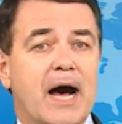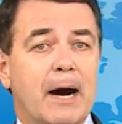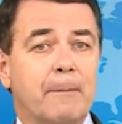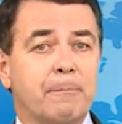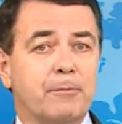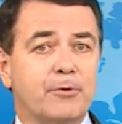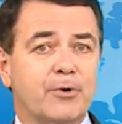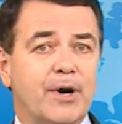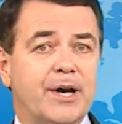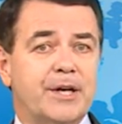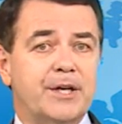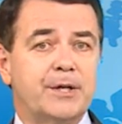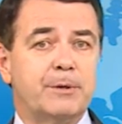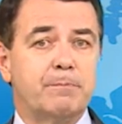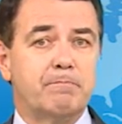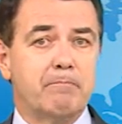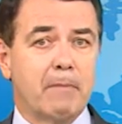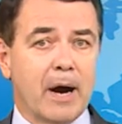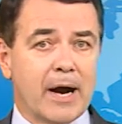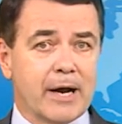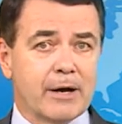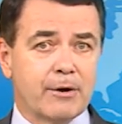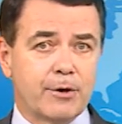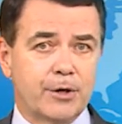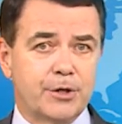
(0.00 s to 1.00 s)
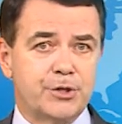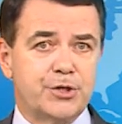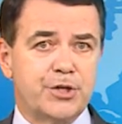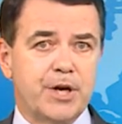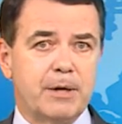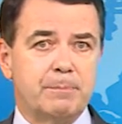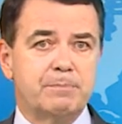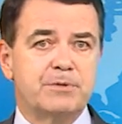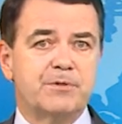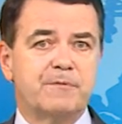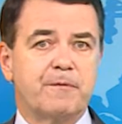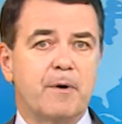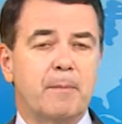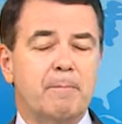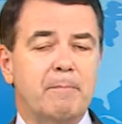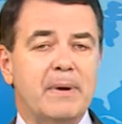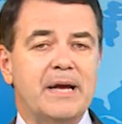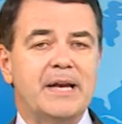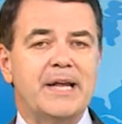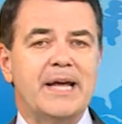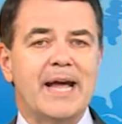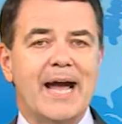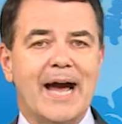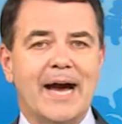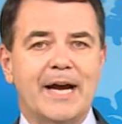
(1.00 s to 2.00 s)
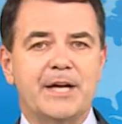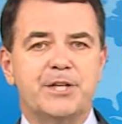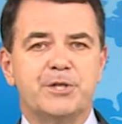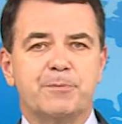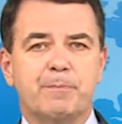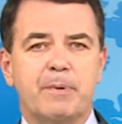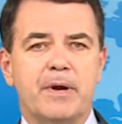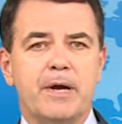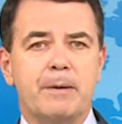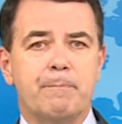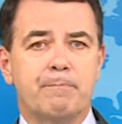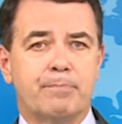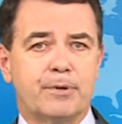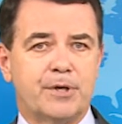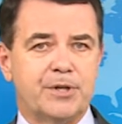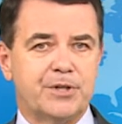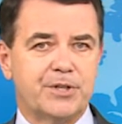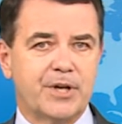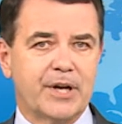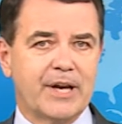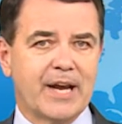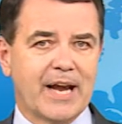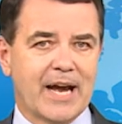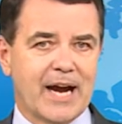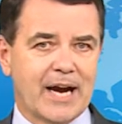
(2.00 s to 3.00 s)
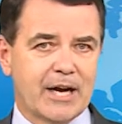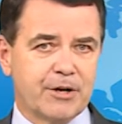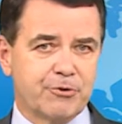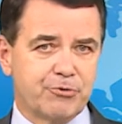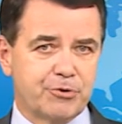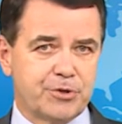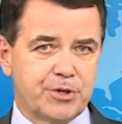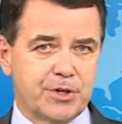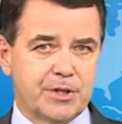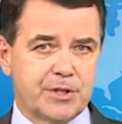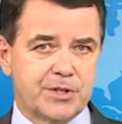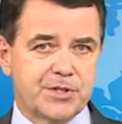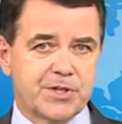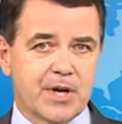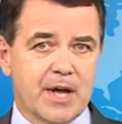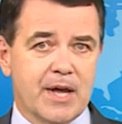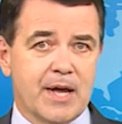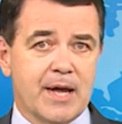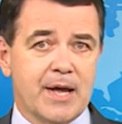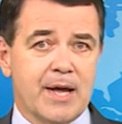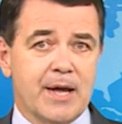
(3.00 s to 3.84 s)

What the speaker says: upgraded microchips for many HP printer cartridges.